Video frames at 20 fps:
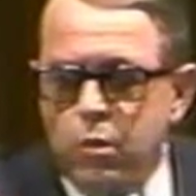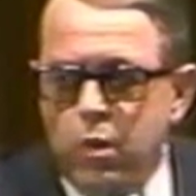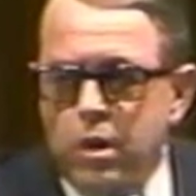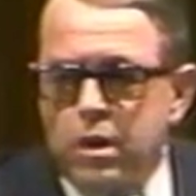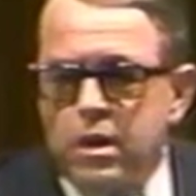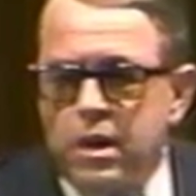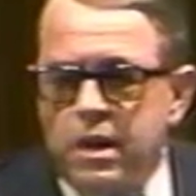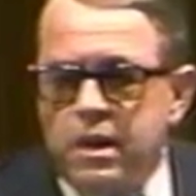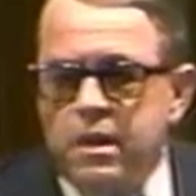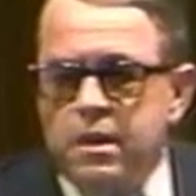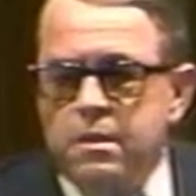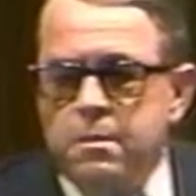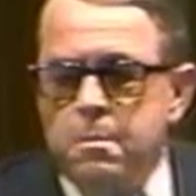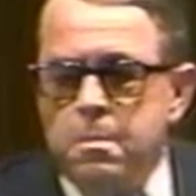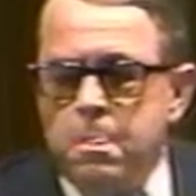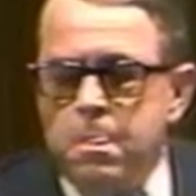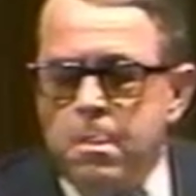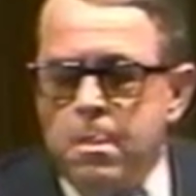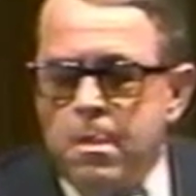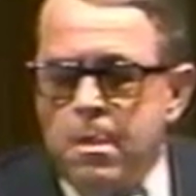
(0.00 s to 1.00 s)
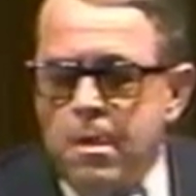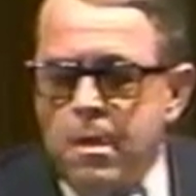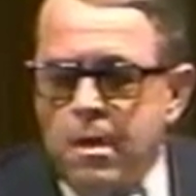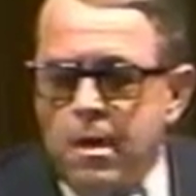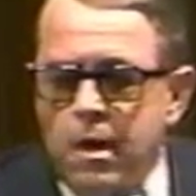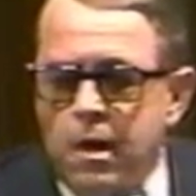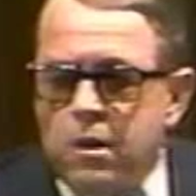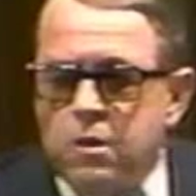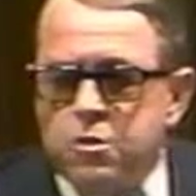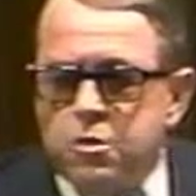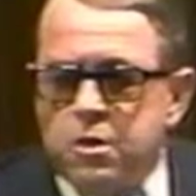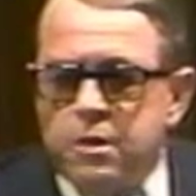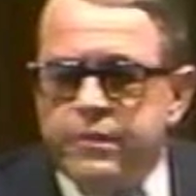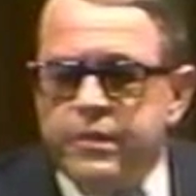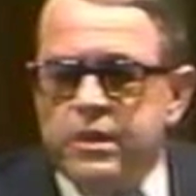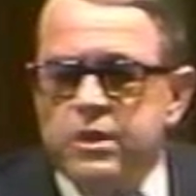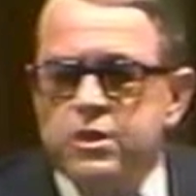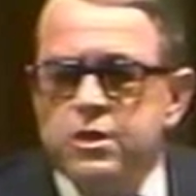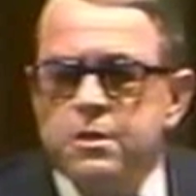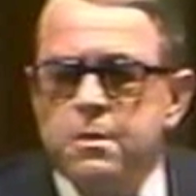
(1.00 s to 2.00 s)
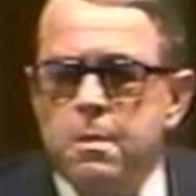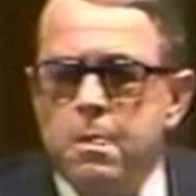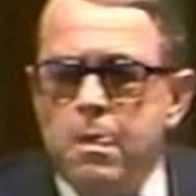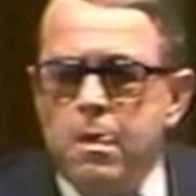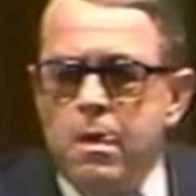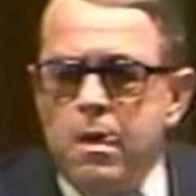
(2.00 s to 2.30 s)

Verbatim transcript: One night, our service.